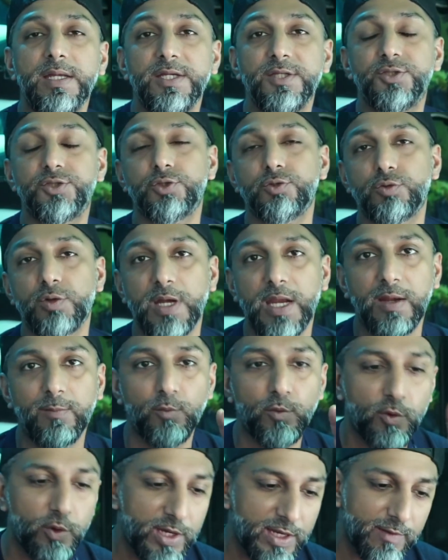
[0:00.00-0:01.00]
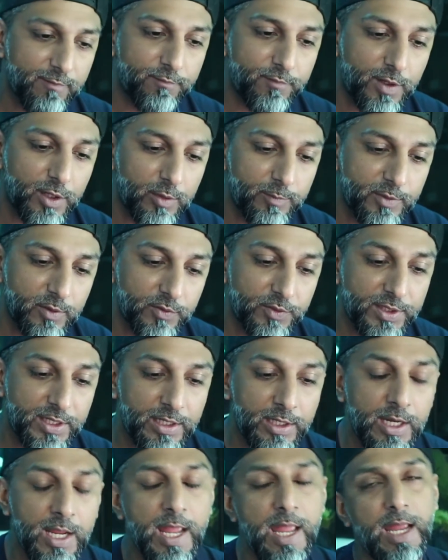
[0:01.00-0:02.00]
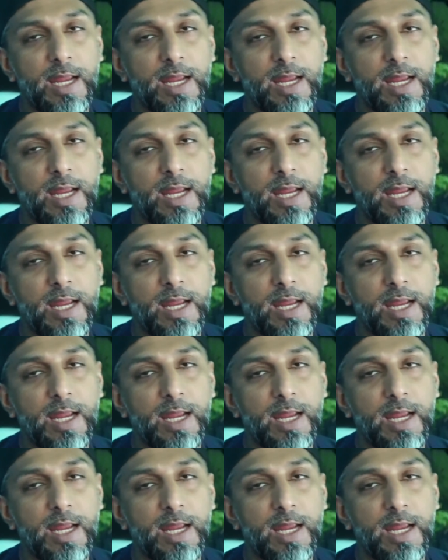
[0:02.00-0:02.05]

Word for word: Instagram. Go ahead and follow me on there.